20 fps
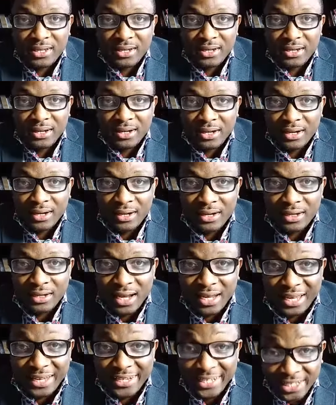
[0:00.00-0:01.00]

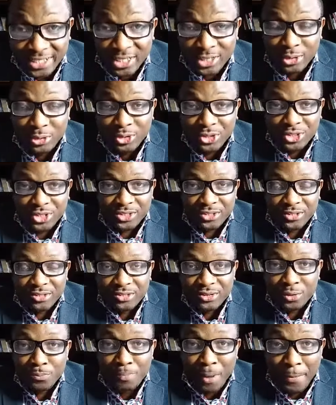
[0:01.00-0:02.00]
like an institution
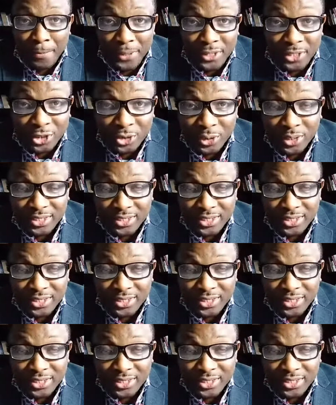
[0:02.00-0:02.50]
to perpetuate